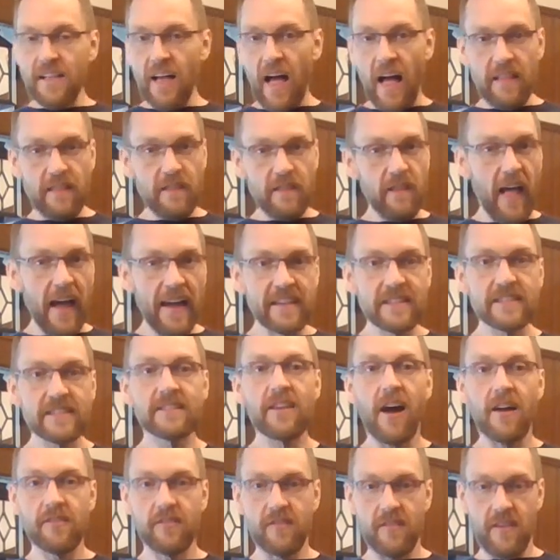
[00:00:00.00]
A light
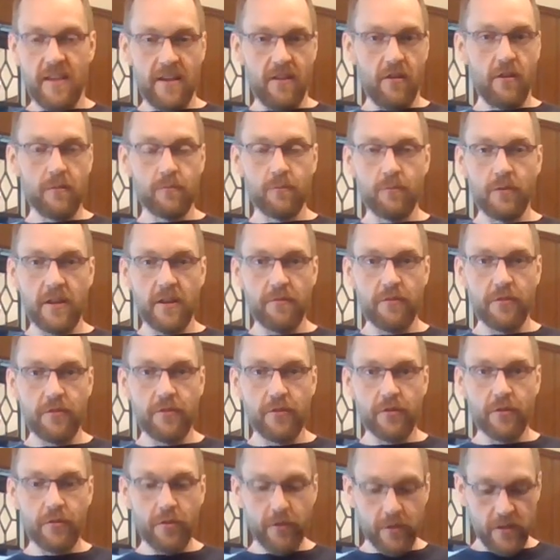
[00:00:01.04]
dusting on whatever
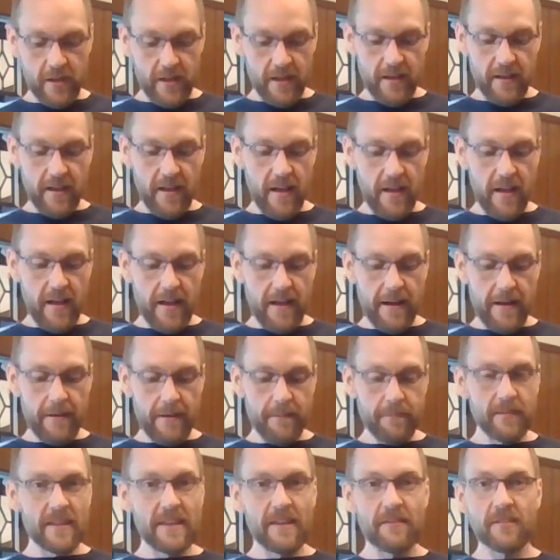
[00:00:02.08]
you're cooking
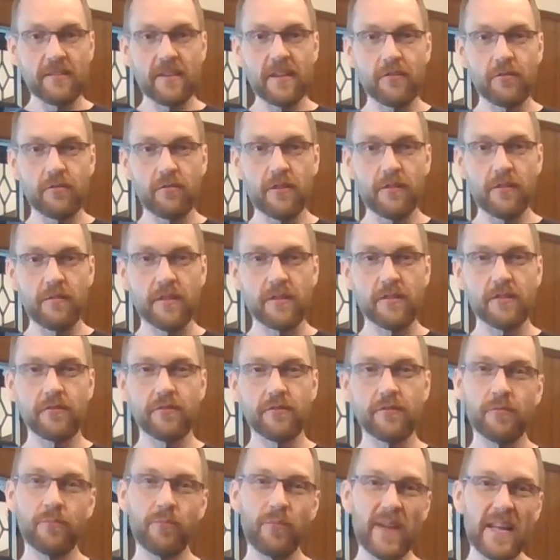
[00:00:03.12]
gives it sort of a
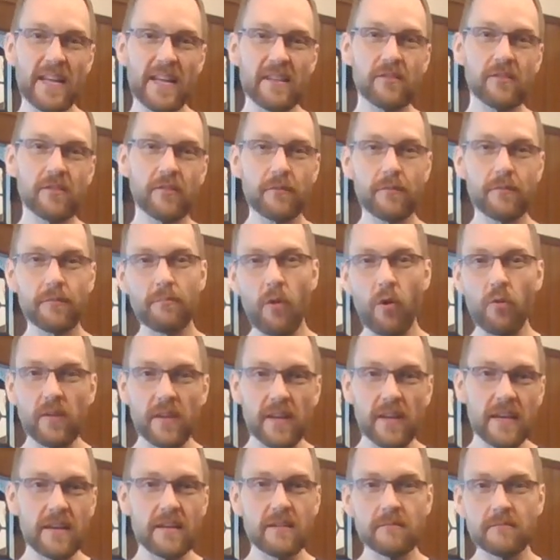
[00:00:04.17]
sweet,
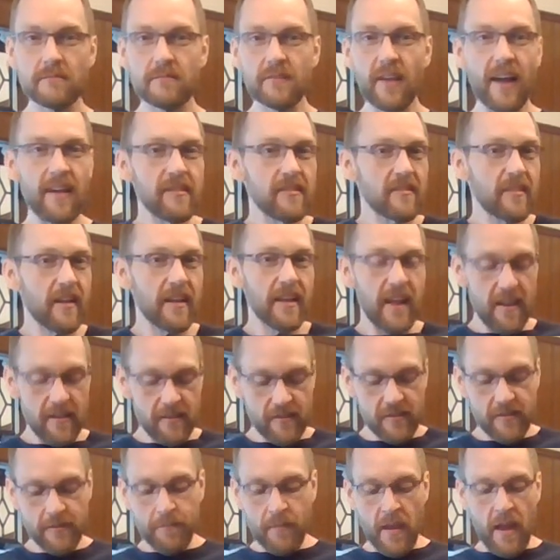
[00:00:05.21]
smoky taste, I
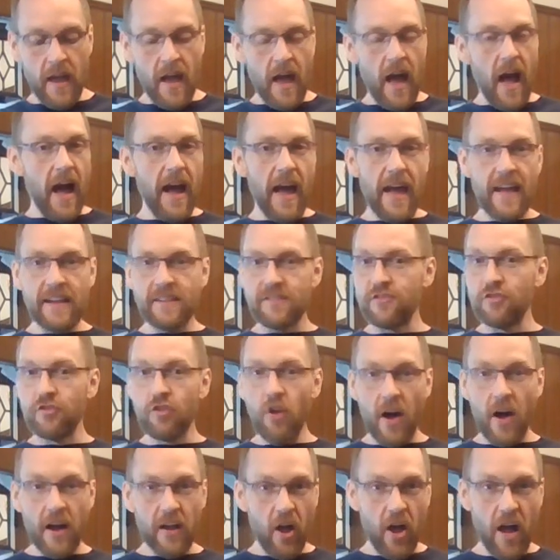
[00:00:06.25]
guess. It's
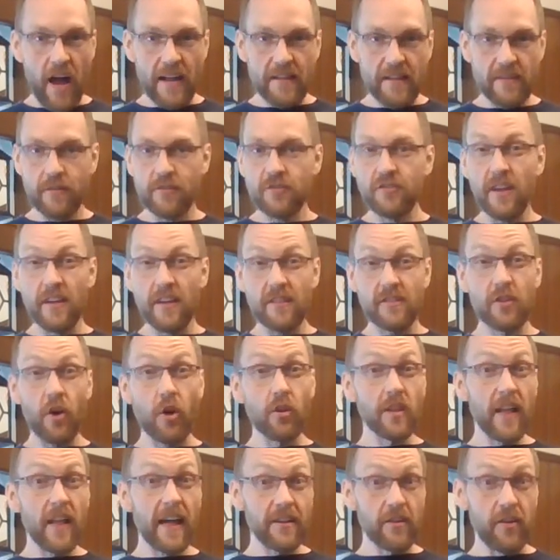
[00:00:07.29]
not hot. Just go
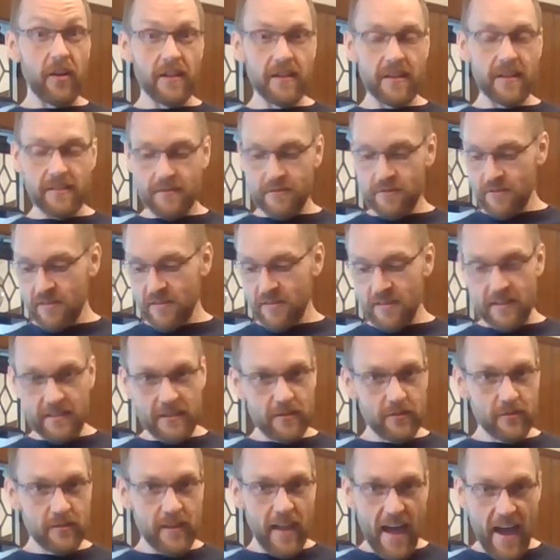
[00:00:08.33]
light on it. Just a
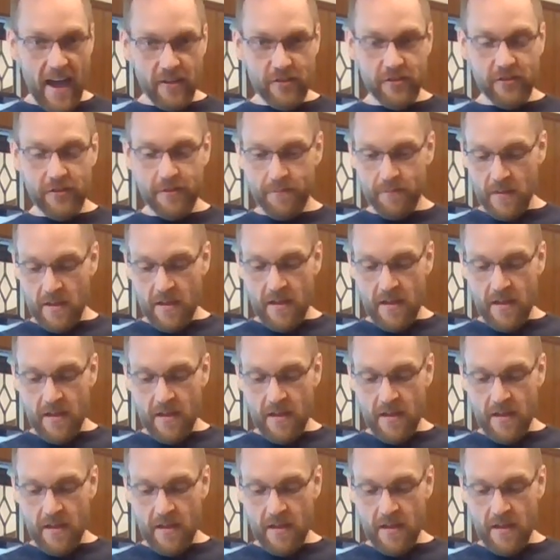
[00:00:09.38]
little dash.